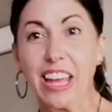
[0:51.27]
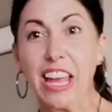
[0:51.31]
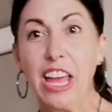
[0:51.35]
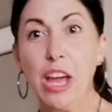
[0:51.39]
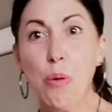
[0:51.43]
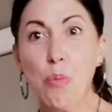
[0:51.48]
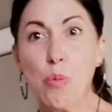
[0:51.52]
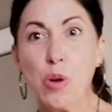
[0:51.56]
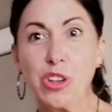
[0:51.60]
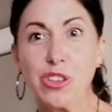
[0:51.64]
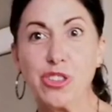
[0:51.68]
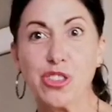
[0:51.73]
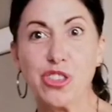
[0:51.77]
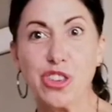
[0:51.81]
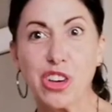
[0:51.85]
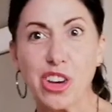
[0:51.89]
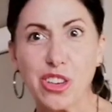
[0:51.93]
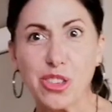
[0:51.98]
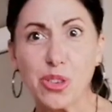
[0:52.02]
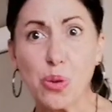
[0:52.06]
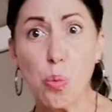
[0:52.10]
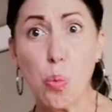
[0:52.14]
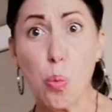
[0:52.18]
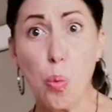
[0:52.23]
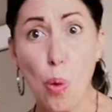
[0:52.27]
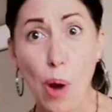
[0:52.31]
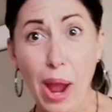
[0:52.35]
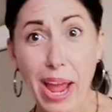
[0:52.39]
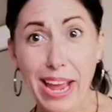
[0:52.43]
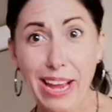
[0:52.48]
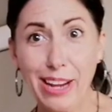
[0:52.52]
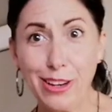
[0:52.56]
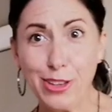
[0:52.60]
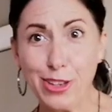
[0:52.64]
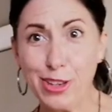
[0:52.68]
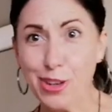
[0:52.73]
It was just
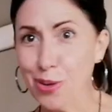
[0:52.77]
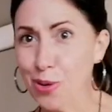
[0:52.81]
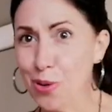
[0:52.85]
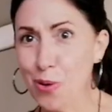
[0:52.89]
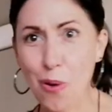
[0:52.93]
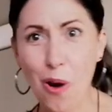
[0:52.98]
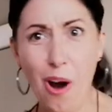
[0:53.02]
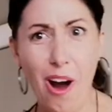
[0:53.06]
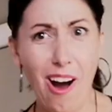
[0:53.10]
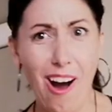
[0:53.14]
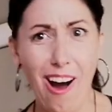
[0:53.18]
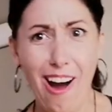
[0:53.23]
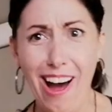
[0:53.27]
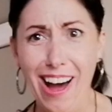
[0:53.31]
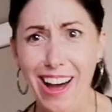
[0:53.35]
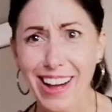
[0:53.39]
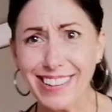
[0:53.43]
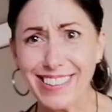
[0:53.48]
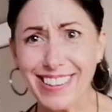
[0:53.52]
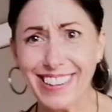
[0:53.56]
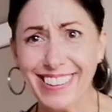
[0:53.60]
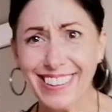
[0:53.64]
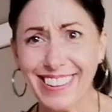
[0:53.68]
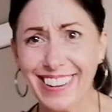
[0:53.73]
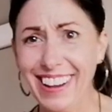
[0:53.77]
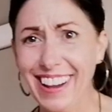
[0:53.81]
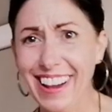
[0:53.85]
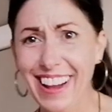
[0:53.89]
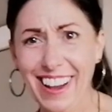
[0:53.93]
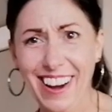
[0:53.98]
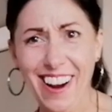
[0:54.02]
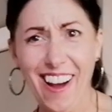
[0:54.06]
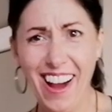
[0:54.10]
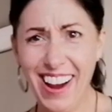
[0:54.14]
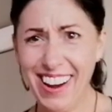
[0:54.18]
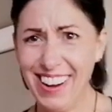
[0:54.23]
way too hot,
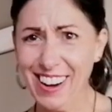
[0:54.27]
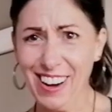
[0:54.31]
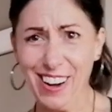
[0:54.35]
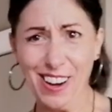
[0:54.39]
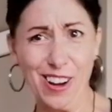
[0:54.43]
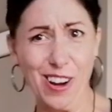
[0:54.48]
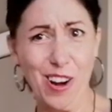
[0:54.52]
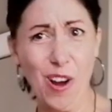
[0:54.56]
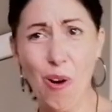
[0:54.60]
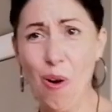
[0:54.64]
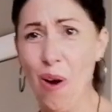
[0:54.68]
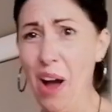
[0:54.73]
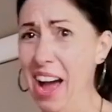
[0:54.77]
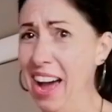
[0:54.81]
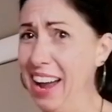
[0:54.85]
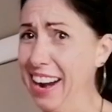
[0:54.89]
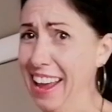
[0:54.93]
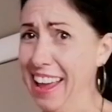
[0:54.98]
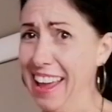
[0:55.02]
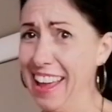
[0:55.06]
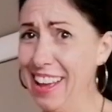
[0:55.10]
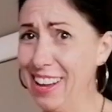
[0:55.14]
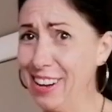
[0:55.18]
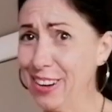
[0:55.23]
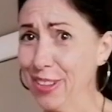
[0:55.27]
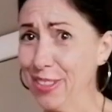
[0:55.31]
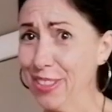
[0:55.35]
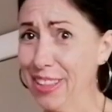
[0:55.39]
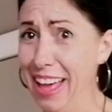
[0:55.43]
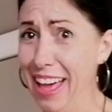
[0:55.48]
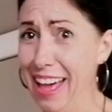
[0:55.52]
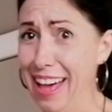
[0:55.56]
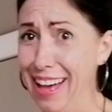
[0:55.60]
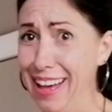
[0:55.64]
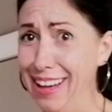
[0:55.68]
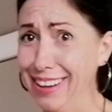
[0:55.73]
and I didn't know how to handle
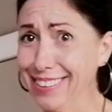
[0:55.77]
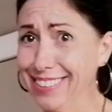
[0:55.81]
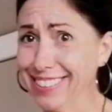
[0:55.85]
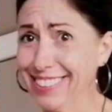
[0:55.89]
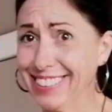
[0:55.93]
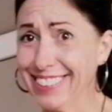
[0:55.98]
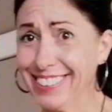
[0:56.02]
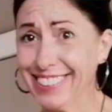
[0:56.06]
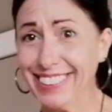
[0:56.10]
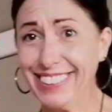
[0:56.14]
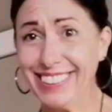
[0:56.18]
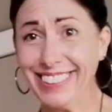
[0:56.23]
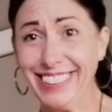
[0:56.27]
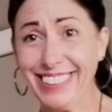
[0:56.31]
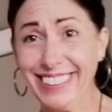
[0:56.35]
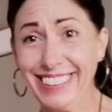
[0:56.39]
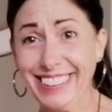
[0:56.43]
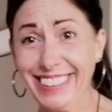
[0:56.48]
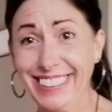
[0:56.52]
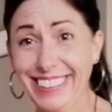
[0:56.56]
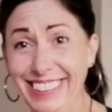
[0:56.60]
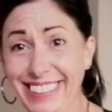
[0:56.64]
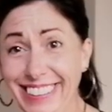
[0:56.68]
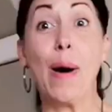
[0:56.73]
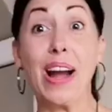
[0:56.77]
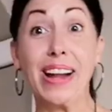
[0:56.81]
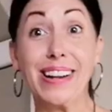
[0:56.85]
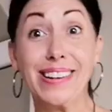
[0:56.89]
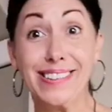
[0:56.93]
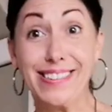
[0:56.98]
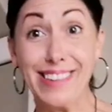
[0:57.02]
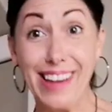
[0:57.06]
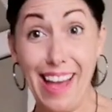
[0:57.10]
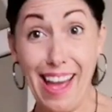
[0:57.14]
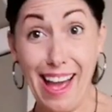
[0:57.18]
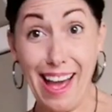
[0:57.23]
that. My
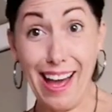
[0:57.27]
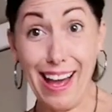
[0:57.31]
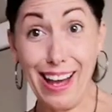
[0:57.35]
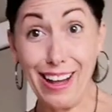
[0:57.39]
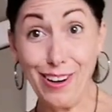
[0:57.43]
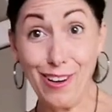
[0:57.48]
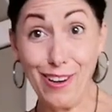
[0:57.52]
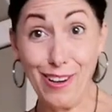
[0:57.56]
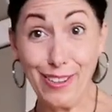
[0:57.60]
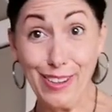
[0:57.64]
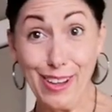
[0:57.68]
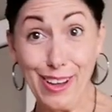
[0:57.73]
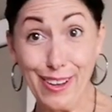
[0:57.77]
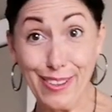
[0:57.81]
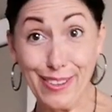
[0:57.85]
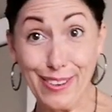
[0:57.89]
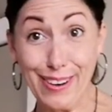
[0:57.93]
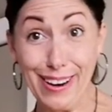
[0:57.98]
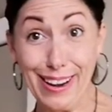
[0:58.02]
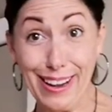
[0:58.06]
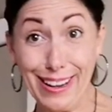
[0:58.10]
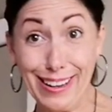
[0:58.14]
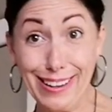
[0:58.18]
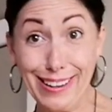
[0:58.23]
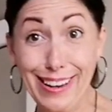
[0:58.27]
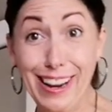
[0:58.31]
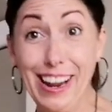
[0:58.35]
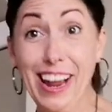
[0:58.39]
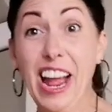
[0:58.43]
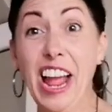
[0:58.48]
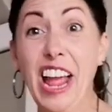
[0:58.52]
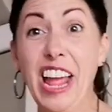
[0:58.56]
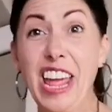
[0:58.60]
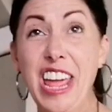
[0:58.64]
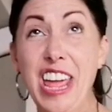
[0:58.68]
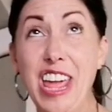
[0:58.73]
dad, on the other
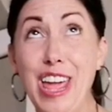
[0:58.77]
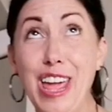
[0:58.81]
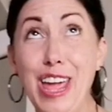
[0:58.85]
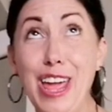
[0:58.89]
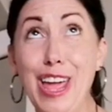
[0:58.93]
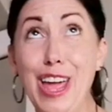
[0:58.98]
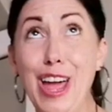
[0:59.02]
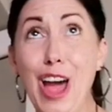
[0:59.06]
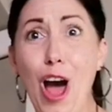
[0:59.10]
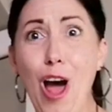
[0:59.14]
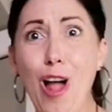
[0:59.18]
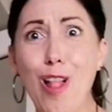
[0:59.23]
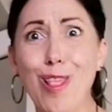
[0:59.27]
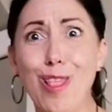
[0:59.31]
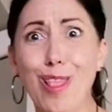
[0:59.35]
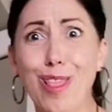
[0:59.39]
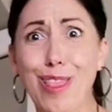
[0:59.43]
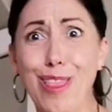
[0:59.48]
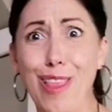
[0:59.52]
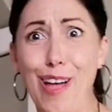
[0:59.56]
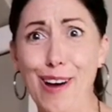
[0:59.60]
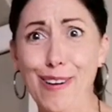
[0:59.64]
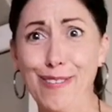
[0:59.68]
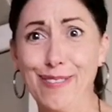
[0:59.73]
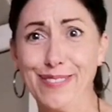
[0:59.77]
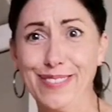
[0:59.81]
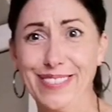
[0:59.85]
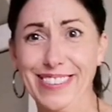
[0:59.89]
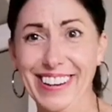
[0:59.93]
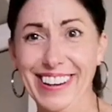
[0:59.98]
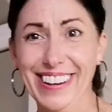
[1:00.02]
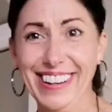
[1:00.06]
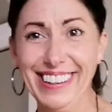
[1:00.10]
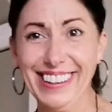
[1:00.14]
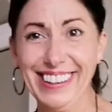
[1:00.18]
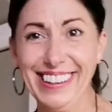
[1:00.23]
hand, he
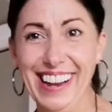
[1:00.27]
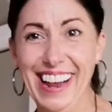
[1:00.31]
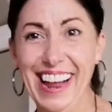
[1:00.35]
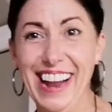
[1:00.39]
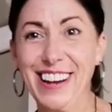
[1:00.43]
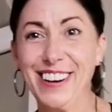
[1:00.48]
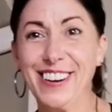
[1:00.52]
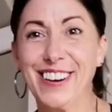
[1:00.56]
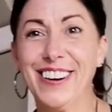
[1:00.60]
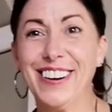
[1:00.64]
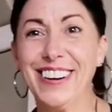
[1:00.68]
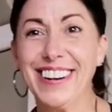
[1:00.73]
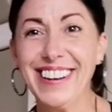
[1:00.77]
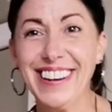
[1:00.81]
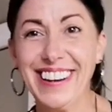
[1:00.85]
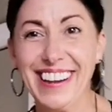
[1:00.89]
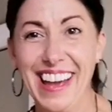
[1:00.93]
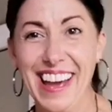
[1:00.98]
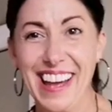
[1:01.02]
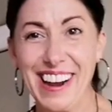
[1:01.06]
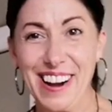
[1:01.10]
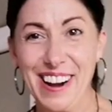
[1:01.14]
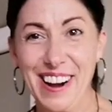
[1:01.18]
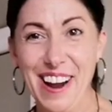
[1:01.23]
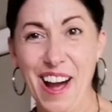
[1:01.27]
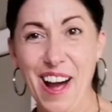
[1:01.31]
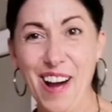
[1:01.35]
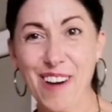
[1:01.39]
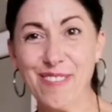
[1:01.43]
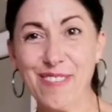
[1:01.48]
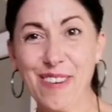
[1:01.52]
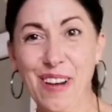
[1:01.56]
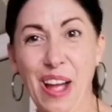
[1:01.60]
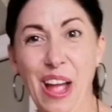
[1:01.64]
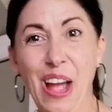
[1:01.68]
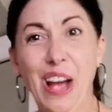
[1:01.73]
loved it and couldn't get
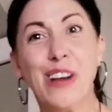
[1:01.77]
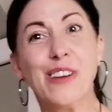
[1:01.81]
enough.